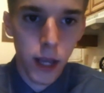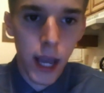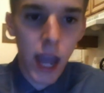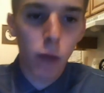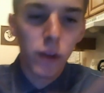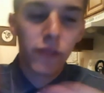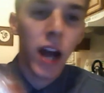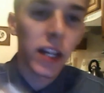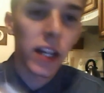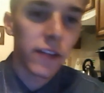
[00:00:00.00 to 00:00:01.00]
And we
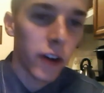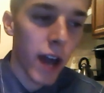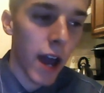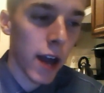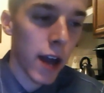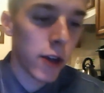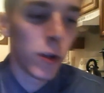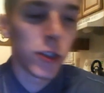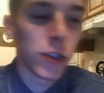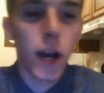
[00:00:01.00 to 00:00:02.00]
finally figured out how to
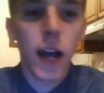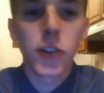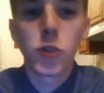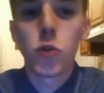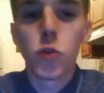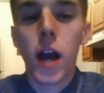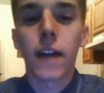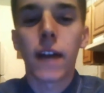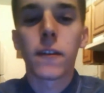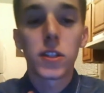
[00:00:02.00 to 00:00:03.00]
do it. So guys, you do not
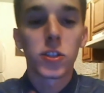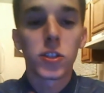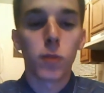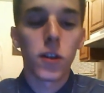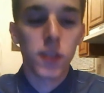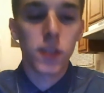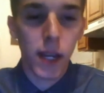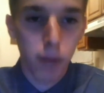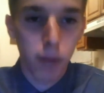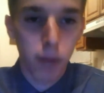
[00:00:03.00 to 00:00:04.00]
have to be smart to
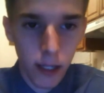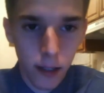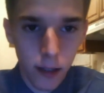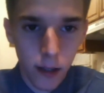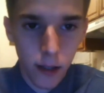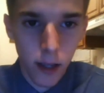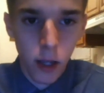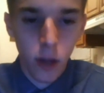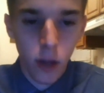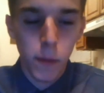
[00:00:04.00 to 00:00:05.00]
make money.
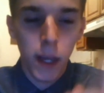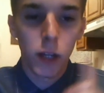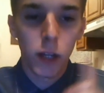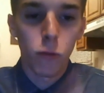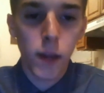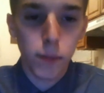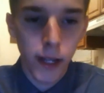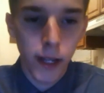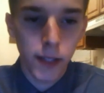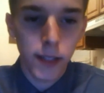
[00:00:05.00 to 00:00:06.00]
You have to be at the right
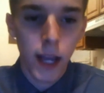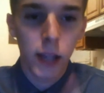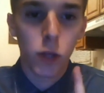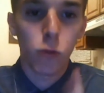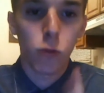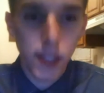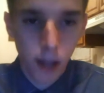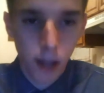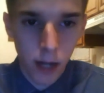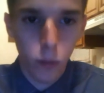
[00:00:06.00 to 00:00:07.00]
place at the right
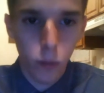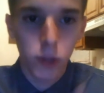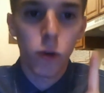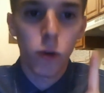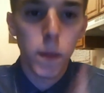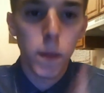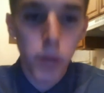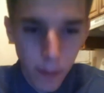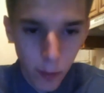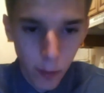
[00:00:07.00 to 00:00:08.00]
time with the right
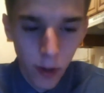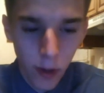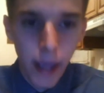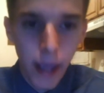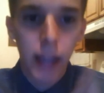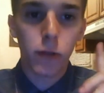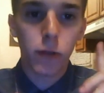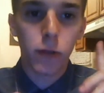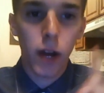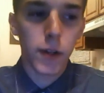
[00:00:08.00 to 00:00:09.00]
people and the
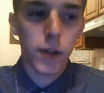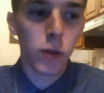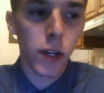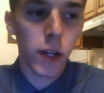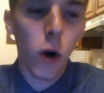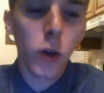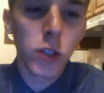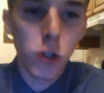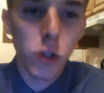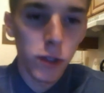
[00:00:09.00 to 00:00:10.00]
right opportunity. All
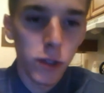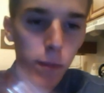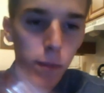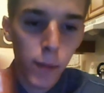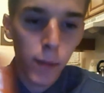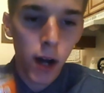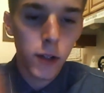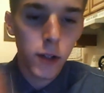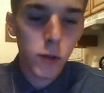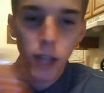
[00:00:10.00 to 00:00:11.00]
you do is buy a
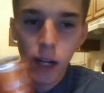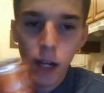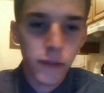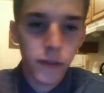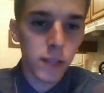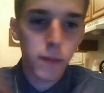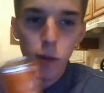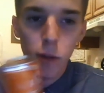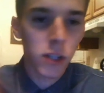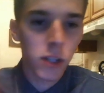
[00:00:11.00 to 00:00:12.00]
product, no sign-up fees,
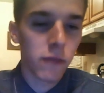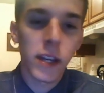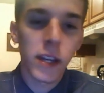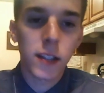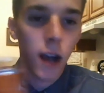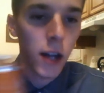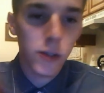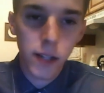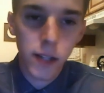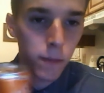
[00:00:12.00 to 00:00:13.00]
membership fees,
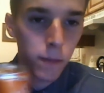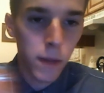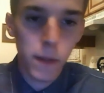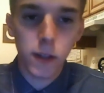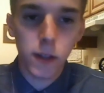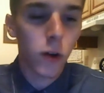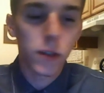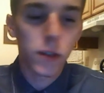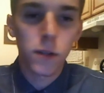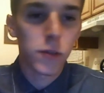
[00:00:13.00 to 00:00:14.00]
contract commitments,
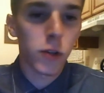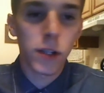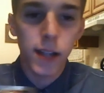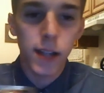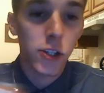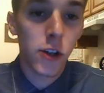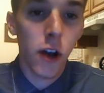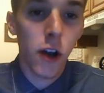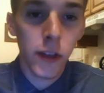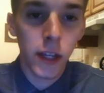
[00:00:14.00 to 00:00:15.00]
long-term strings attached,
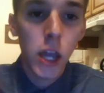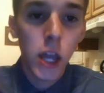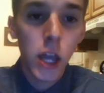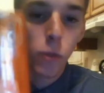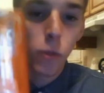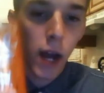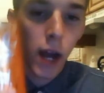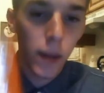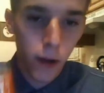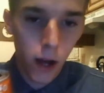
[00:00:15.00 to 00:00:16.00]
nothing. You
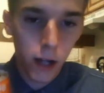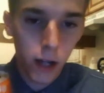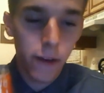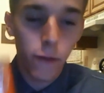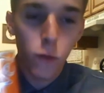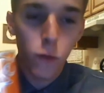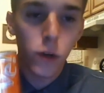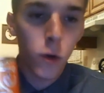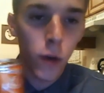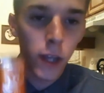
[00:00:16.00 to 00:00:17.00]
buy the product. If you ever want to
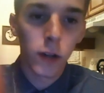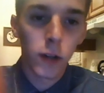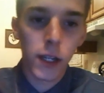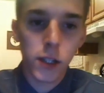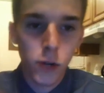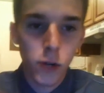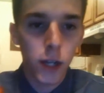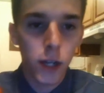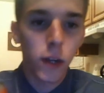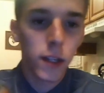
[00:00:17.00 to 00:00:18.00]
quit, you don't like the
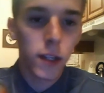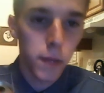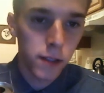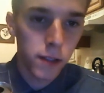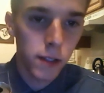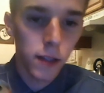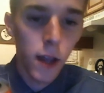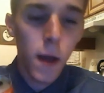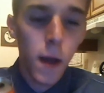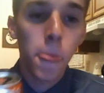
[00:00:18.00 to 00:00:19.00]
drink, you don't like the business,
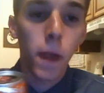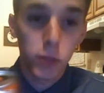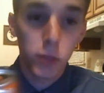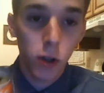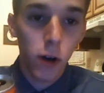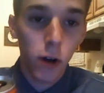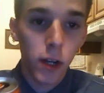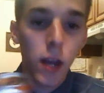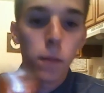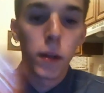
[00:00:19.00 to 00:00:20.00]
I'm
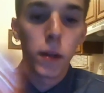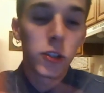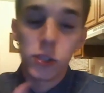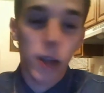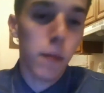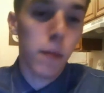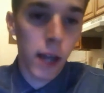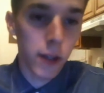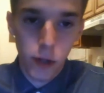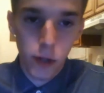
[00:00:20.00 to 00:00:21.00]
sorry, but just stop
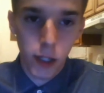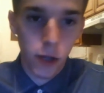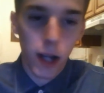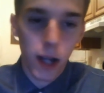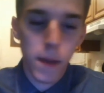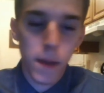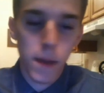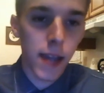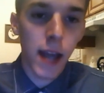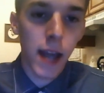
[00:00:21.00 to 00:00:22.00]
buying the drink. You're not
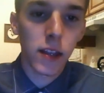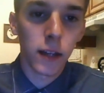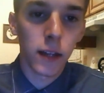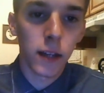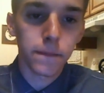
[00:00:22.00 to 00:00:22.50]
committed to anything.